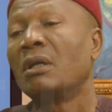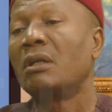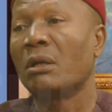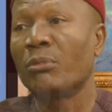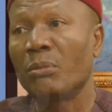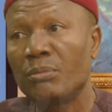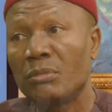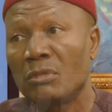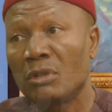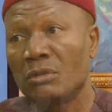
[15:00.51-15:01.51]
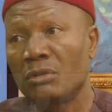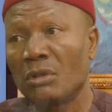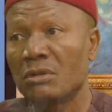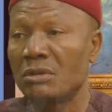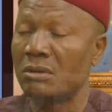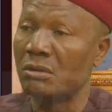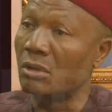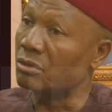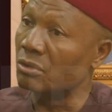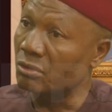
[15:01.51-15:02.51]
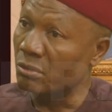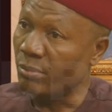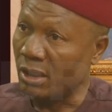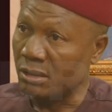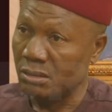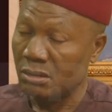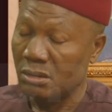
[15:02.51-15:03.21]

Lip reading: Labor unions also took part.